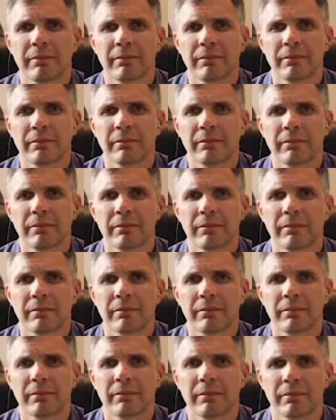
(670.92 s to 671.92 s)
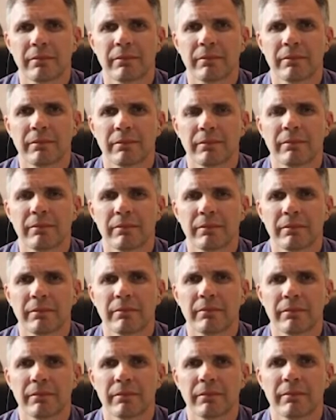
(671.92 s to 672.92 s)

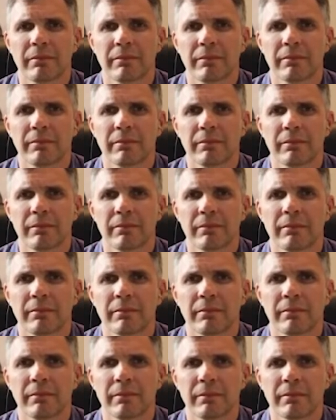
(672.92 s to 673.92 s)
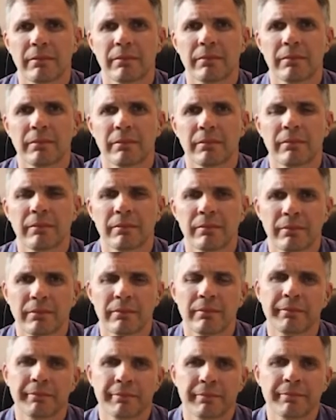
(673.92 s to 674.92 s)

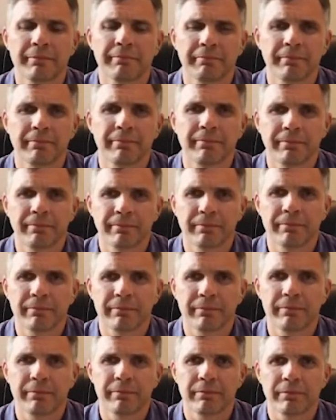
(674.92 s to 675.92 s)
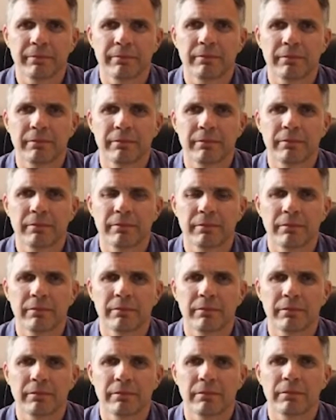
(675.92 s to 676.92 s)

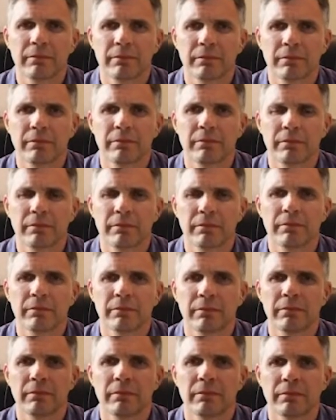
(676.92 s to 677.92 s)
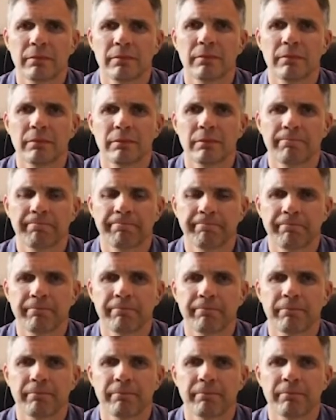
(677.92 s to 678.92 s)
(silent)